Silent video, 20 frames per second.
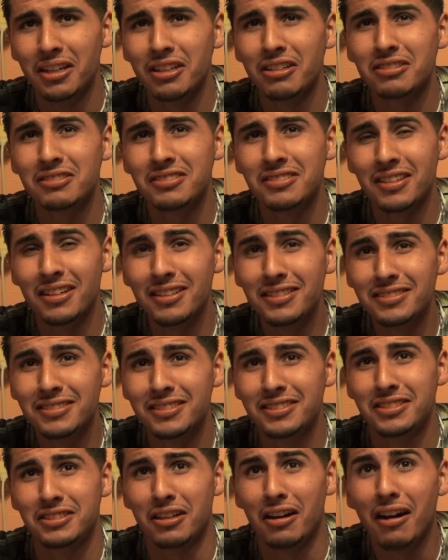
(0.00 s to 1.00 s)
Your son's
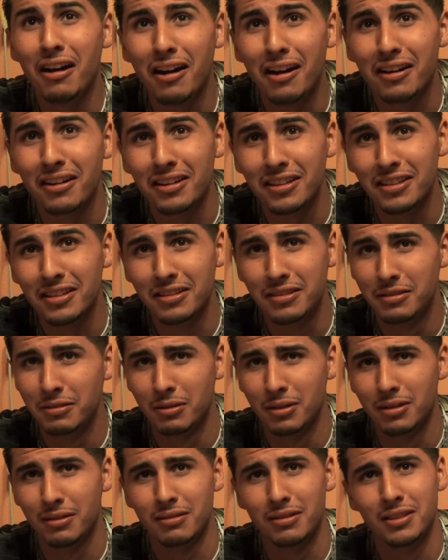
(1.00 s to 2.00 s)
a dog.
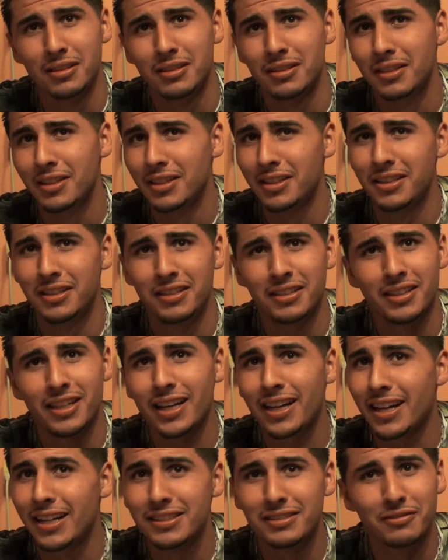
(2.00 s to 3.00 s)

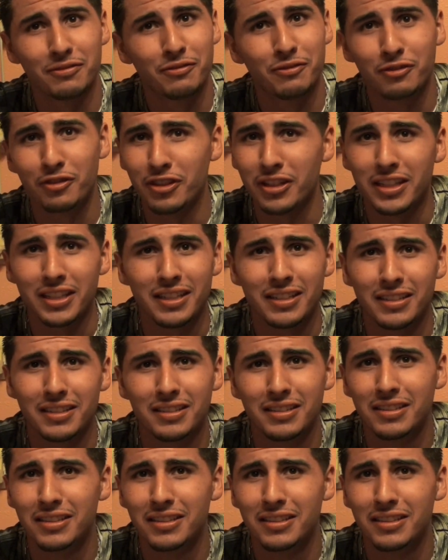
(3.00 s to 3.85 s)
That guy's a freak.